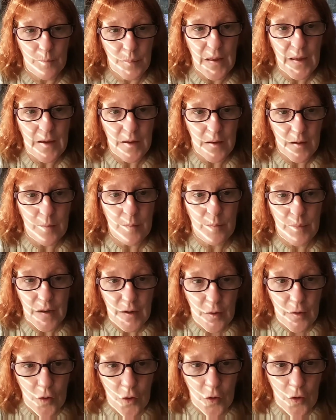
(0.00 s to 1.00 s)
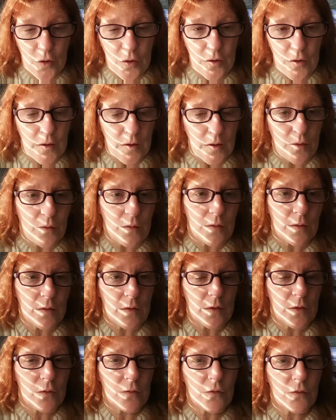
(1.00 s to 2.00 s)
and bigger, you know,
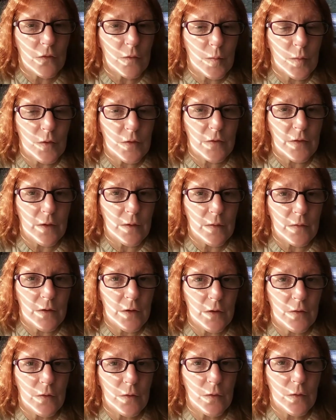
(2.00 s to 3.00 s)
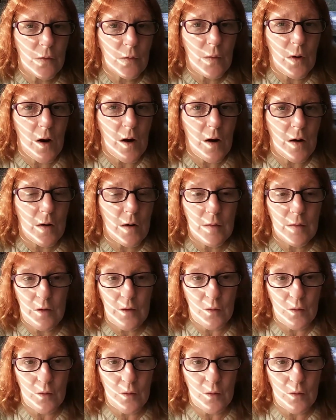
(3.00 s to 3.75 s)
YouTubers out there who are,